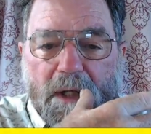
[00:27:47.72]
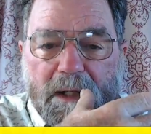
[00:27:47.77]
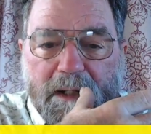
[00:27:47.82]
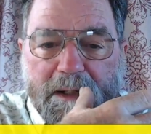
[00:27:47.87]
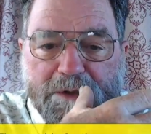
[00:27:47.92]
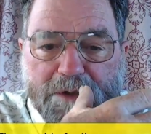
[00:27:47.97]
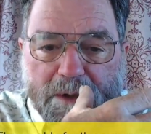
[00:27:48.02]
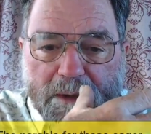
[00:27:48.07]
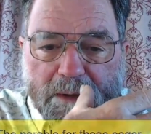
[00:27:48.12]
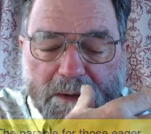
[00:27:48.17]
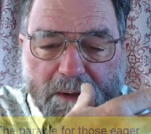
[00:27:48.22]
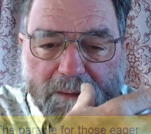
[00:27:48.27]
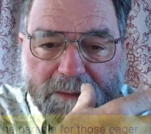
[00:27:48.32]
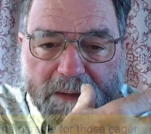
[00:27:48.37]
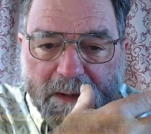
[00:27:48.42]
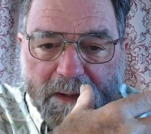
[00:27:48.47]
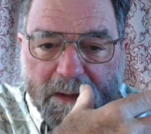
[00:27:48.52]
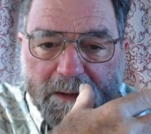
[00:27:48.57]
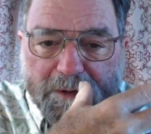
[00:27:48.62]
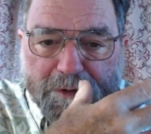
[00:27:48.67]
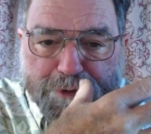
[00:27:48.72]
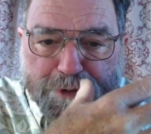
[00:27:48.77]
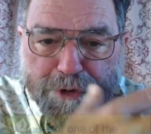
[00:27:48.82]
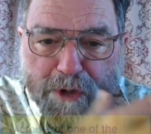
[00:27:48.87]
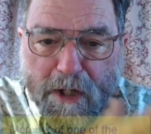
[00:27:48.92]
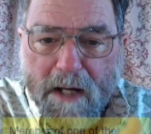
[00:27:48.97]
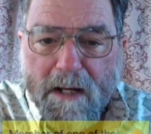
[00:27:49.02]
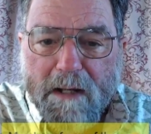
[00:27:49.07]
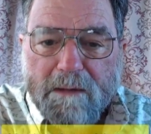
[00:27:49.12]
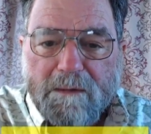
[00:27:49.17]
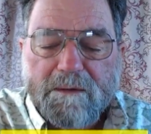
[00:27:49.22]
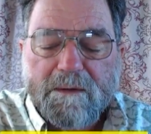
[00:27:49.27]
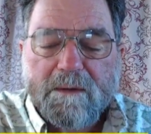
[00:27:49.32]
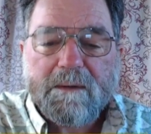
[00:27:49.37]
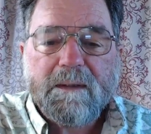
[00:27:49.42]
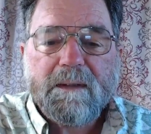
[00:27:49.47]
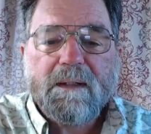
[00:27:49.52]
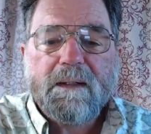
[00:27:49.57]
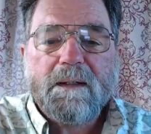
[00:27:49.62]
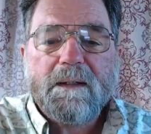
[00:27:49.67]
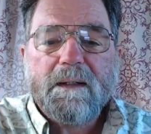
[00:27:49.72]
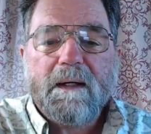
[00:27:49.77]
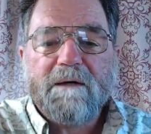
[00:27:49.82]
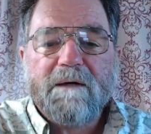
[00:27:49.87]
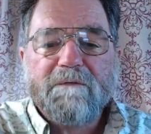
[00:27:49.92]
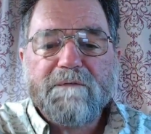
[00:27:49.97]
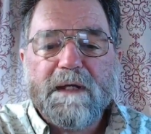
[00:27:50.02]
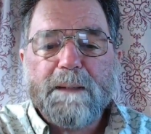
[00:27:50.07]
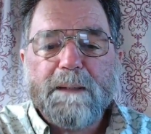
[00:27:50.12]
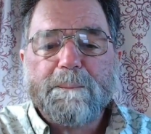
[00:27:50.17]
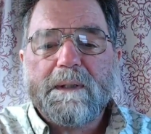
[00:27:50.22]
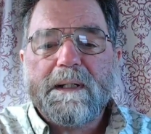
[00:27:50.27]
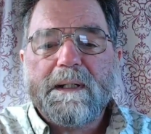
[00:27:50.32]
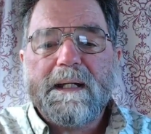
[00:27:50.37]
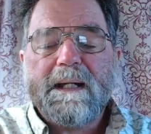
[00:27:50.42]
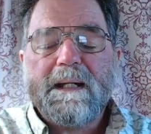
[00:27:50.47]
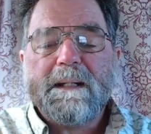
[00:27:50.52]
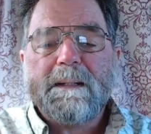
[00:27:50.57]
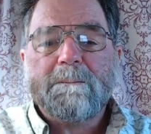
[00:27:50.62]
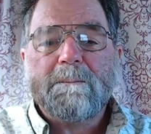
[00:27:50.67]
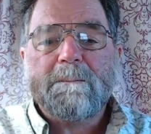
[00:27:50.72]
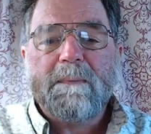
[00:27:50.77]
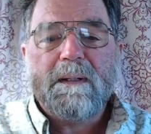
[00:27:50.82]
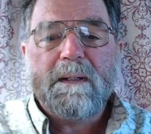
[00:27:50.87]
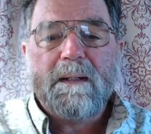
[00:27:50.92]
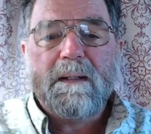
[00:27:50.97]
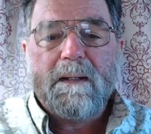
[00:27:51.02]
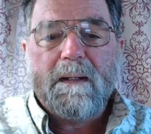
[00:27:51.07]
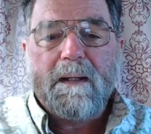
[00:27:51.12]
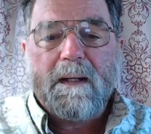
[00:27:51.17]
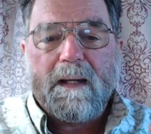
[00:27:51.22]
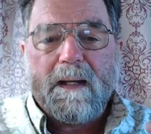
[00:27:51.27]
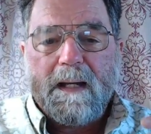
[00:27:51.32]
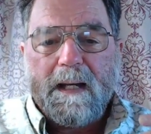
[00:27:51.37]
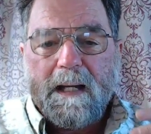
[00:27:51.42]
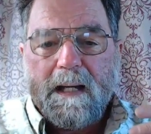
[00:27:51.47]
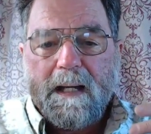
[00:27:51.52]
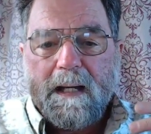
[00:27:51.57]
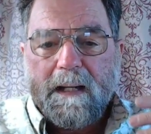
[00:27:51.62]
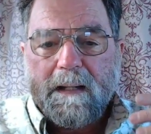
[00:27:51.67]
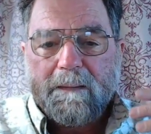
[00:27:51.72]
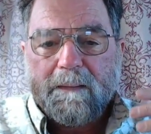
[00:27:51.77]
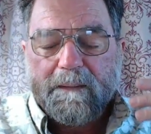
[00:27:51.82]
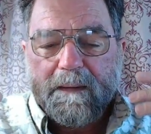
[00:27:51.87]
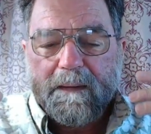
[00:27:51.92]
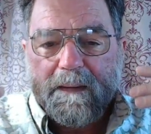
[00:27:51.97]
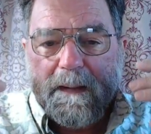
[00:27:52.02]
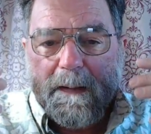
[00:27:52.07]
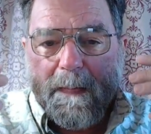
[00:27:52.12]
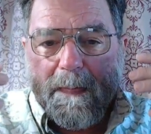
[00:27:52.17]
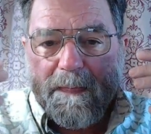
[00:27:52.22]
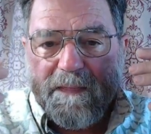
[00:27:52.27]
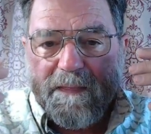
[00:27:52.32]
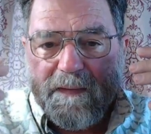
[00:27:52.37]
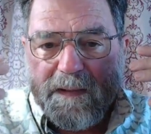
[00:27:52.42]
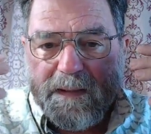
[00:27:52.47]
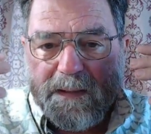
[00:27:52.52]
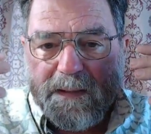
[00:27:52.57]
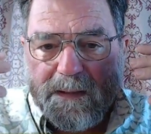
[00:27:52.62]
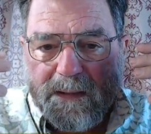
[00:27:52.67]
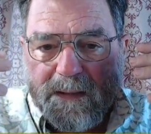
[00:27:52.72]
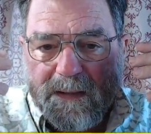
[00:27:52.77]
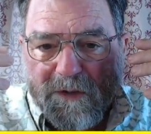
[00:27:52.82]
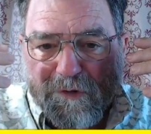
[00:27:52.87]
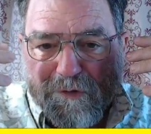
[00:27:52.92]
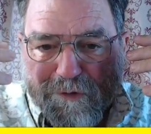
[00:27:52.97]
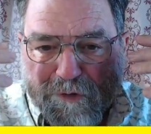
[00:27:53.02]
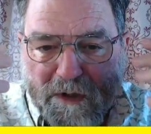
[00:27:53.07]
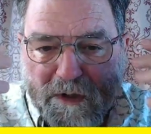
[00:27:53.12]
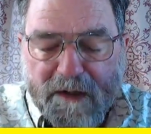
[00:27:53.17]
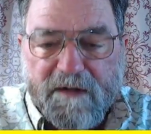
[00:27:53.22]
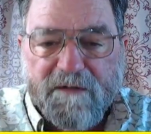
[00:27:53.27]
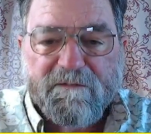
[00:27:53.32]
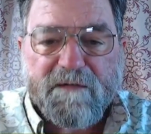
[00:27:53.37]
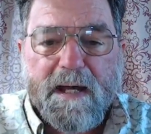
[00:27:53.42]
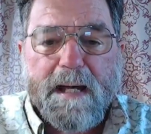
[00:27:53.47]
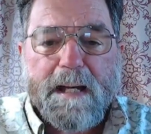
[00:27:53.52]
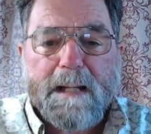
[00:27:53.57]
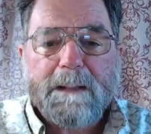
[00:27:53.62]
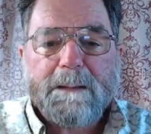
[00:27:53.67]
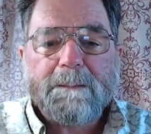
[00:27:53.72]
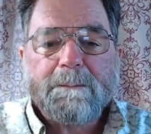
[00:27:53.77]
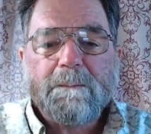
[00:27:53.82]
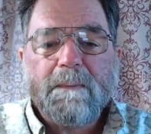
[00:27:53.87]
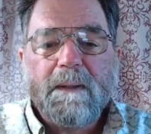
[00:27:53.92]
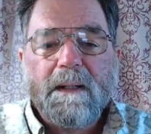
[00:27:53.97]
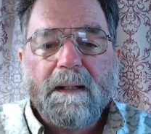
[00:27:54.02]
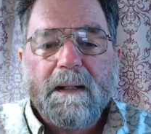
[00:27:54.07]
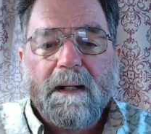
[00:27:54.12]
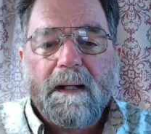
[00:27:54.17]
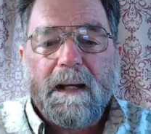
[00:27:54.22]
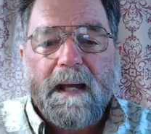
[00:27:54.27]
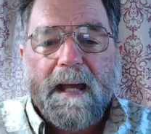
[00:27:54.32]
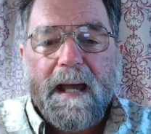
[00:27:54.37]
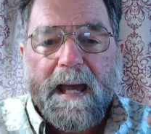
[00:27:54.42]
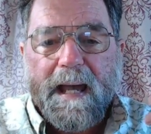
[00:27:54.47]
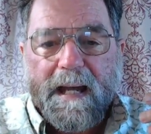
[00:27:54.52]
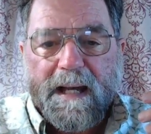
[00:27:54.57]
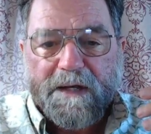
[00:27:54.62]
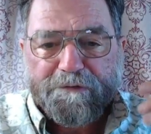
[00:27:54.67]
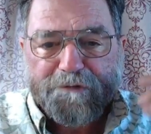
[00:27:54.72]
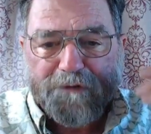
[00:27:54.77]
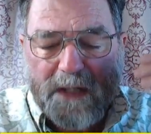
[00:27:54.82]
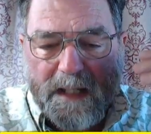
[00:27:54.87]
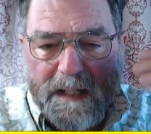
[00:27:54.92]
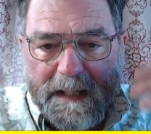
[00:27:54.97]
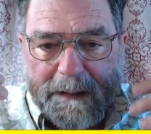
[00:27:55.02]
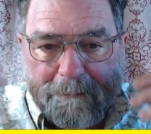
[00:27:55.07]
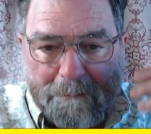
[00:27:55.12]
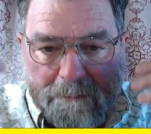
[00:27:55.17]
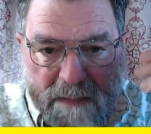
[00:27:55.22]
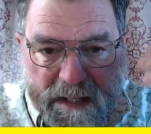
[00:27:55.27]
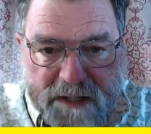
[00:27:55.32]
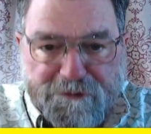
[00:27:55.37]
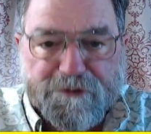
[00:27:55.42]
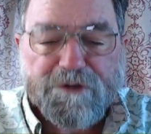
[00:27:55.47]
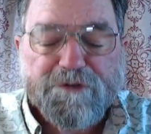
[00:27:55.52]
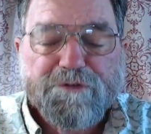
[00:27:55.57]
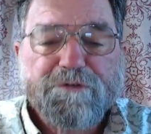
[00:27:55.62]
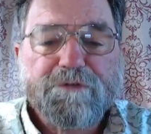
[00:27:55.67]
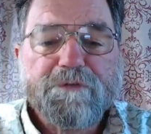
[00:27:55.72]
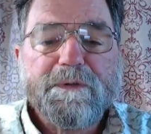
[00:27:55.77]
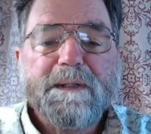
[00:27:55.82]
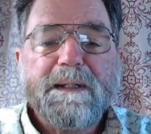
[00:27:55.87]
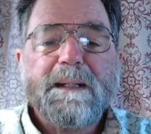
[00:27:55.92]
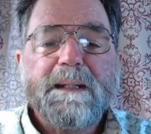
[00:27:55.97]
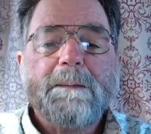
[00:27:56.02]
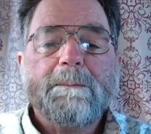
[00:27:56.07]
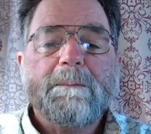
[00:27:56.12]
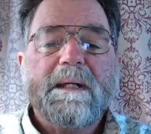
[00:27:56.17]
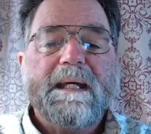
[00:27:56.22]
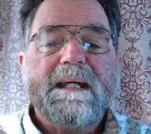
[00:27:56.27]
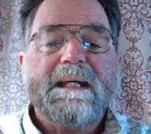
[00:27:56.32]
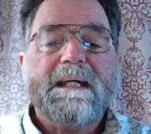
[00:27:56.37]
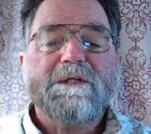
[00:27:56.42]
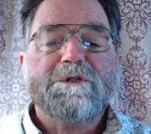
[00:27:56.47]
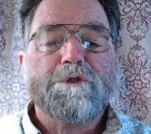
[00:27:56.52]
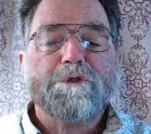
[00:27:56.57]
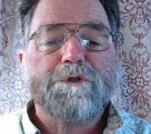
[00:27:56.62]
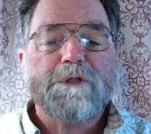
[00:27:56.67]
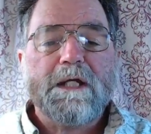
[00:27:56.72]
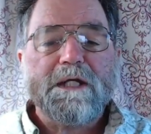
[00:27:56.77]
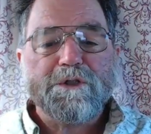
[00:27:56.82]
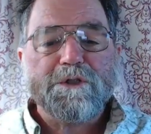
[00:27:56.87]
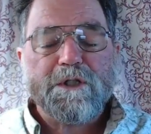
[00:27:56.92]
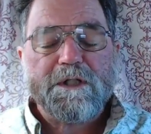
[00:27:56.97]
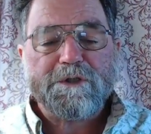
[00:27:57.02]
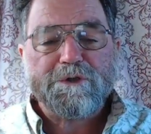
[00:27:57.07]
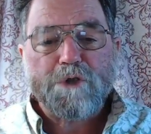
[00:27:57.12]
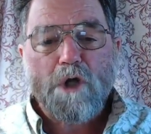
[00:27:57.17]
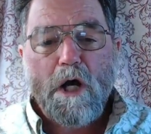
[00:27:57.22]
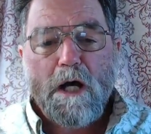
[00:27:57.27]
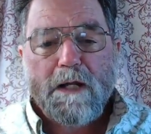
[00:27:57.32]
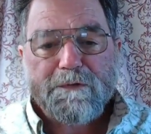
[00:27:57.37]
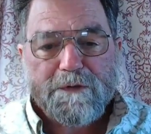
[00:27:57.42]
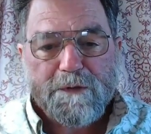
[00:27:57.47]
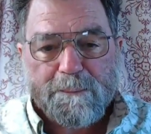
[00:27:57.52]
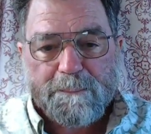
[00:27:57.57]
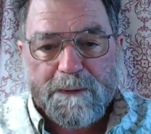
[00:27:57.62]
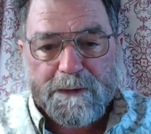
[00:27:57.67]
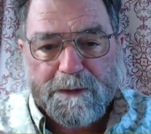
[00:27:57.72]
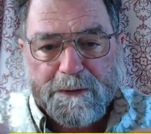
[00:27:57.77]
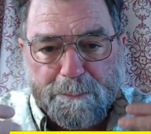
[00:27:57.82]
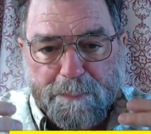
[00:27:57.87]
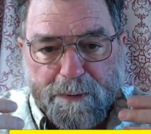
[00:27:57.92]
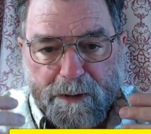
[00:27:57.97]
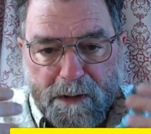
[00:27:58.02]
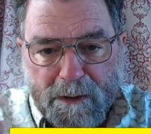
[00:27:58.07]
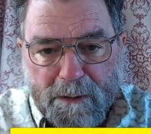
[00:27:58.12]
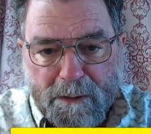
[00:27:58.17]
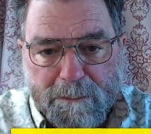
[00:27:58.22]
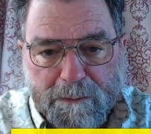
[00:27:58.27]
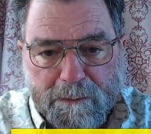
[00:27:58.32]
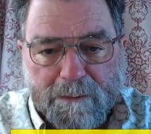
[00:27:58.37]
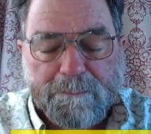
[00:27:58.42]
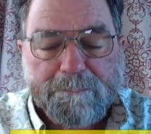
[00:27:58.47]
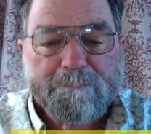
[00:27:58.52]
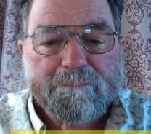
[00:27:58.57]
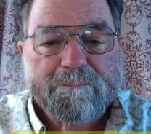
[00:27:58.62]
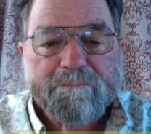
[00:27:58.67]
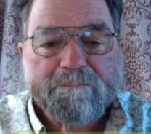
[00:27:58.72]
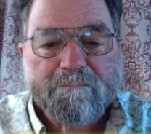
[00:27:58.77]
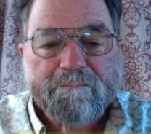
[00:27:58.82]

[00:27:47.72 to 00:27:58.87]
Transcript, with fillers: uh, the child of Abraham, and the son of Adam has a message for them. He, he taught them in a parable,